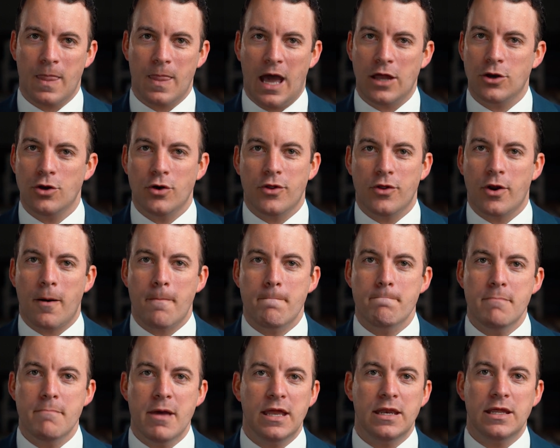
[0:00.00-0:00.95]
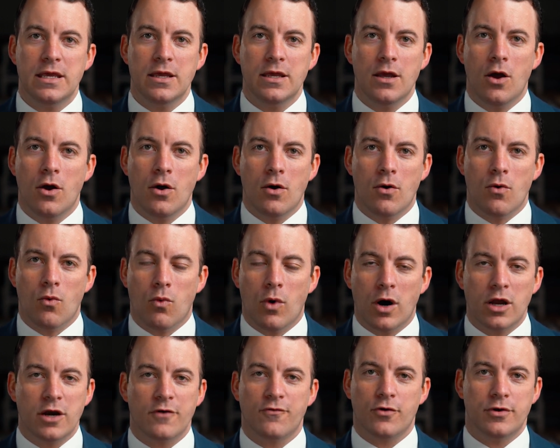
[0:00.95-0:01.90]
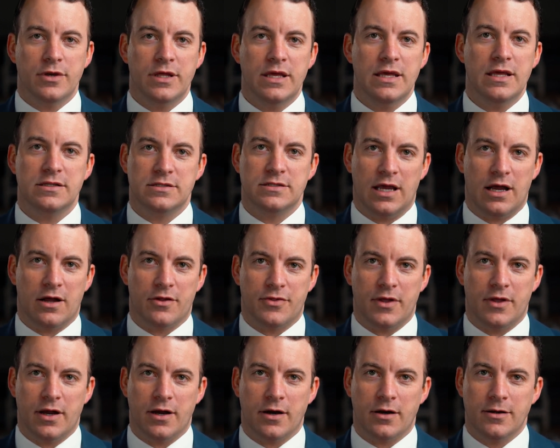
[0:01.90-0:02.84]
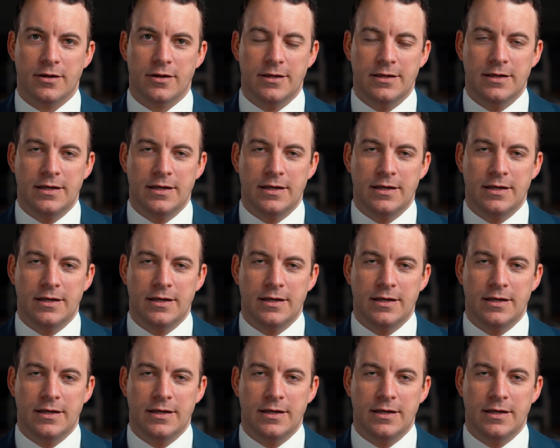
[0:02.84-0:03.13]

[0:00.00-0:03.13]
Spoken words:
I know there are many wonderful needs out there,